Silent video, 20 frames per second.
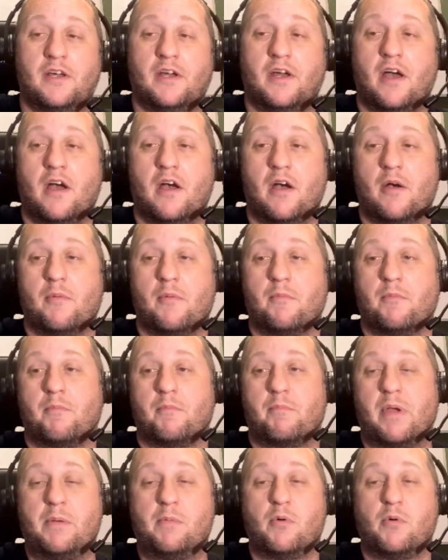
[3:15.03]
Um,
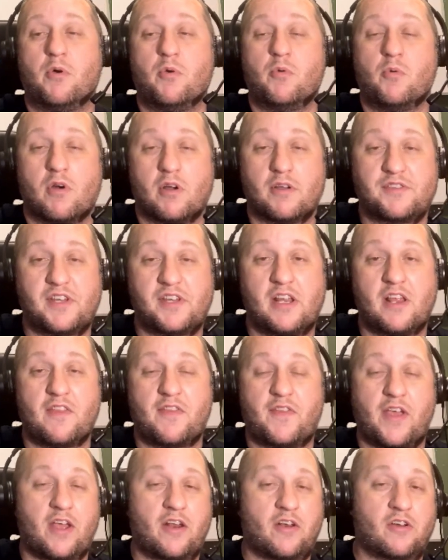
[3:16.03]
people who want to see it in the
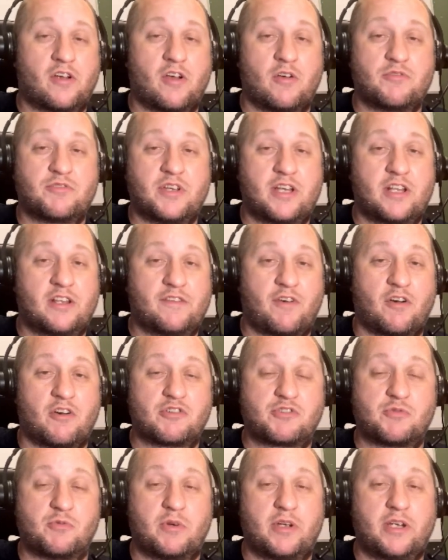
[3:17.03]
theater go see it the
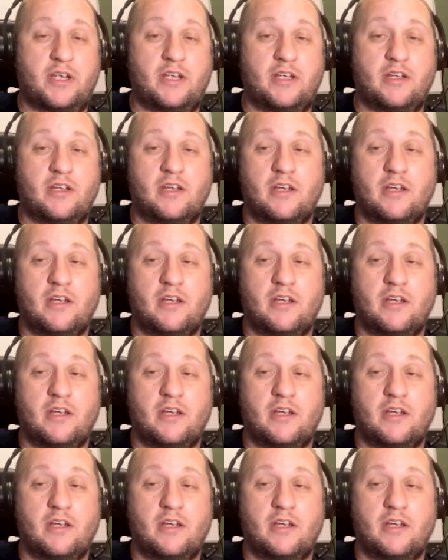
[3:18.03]
first week,